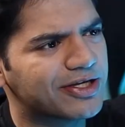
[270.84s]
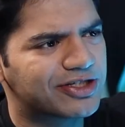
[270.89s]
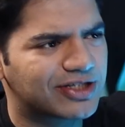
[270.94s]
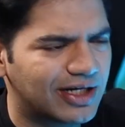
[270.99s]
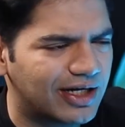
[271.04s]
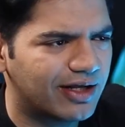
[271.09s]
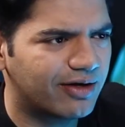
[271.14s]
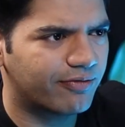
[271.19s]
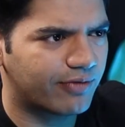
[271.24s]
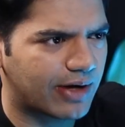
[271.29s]

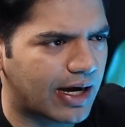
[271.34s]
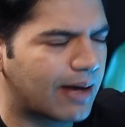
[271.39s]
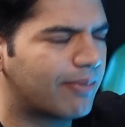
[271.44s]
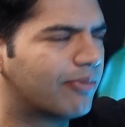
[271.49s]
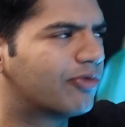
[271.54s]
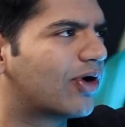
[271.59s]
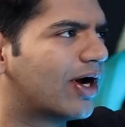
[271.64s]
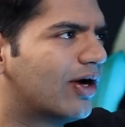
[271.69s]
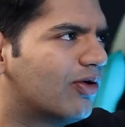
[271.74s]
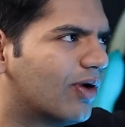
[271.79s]
basically
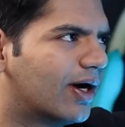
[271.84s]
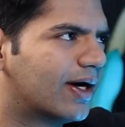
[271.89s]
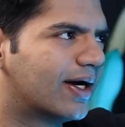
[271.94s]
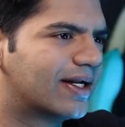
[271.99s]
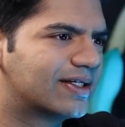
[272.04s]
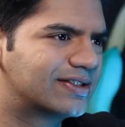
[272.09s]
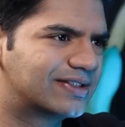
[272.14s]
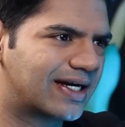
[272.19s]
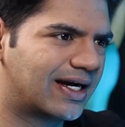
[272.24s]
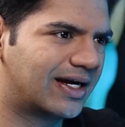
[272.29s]
I'm trying to
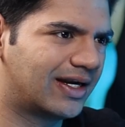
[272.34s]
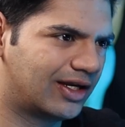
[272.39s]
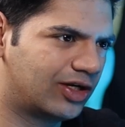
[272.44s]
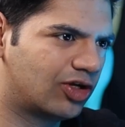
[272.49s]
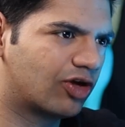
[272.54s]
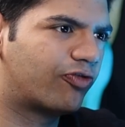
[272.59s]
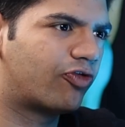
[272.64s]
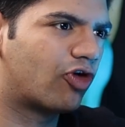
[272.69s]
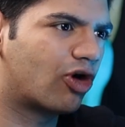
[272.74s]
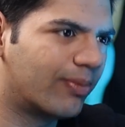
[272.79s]
understand in
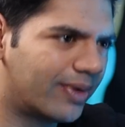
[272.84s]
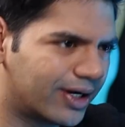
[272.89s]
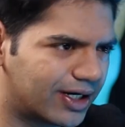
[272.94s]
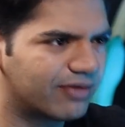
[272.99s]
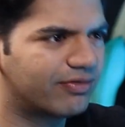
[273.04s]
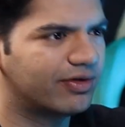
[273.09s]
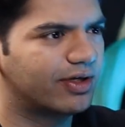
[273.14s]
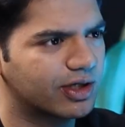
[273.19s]
your formative